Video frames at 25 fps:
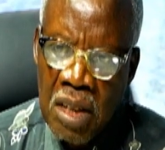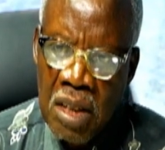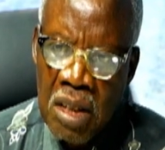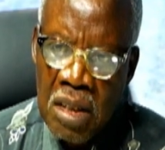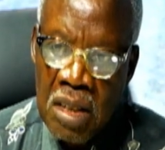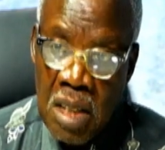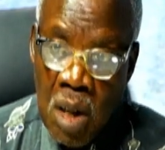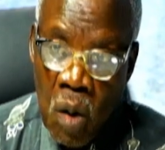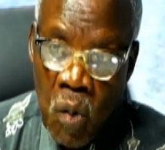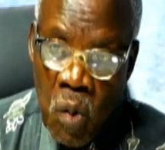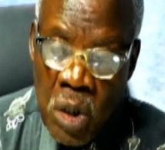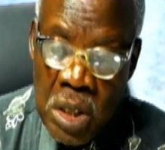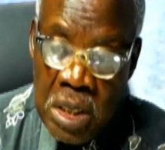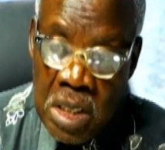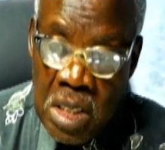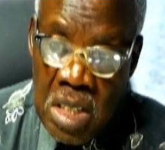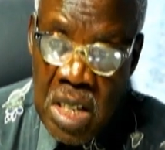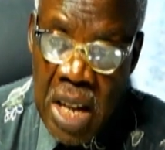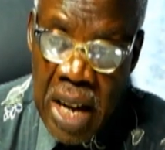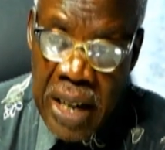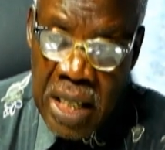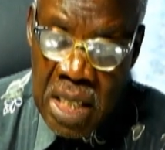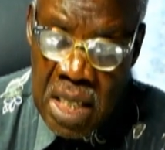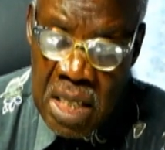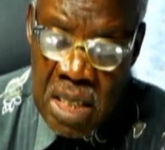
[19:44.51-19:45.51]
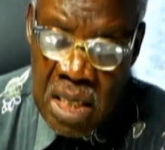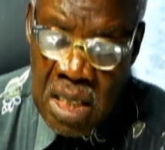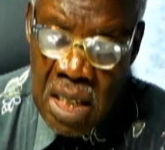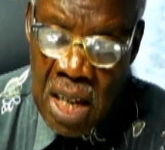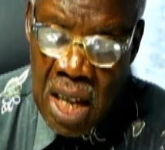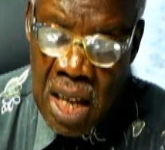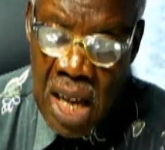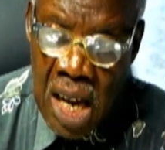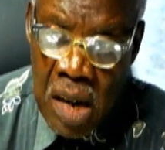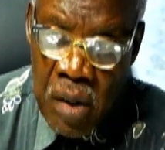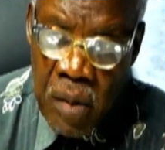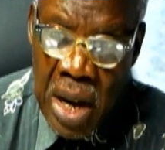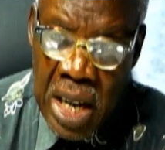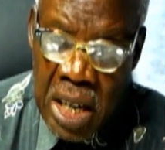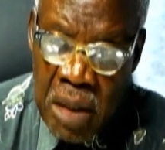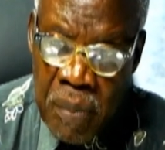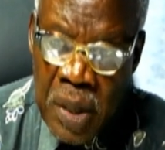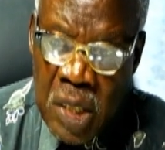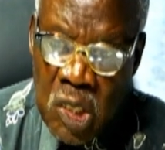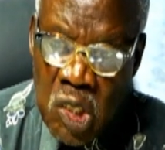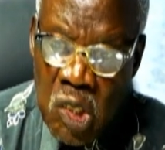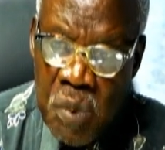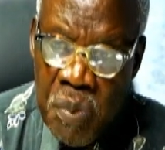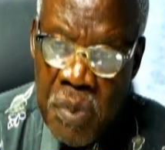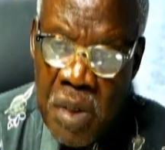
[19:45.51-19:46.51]
Se, o jie di se, erade be
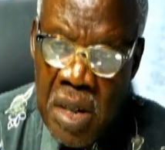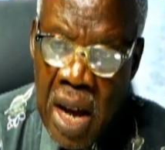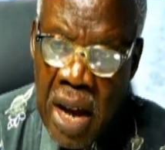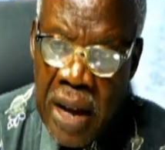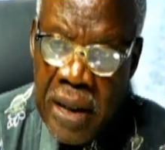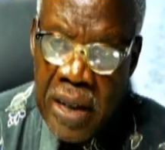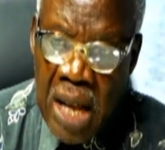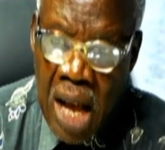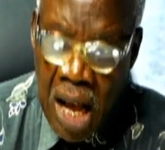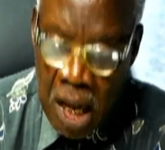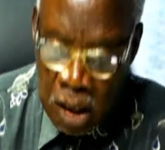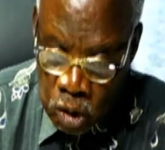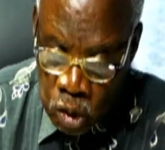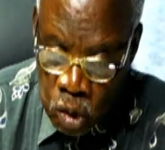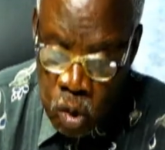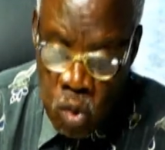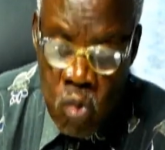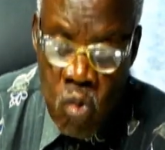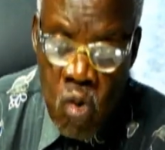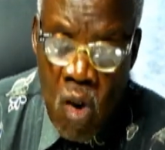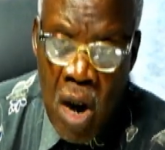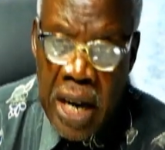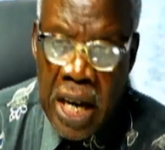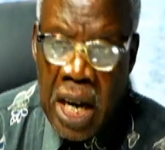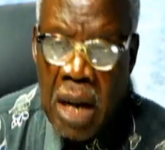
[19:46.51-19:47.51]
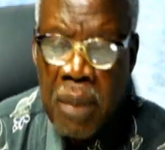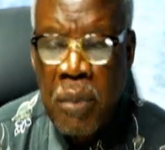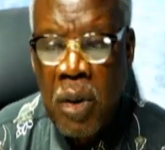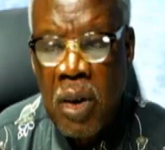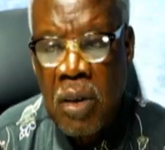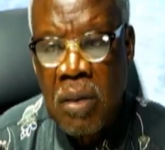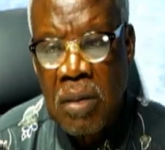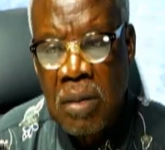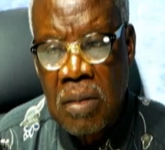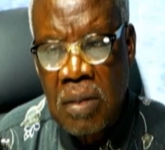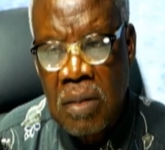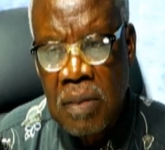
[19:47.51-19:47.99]
tumi ya ya, tuhuwa na mon.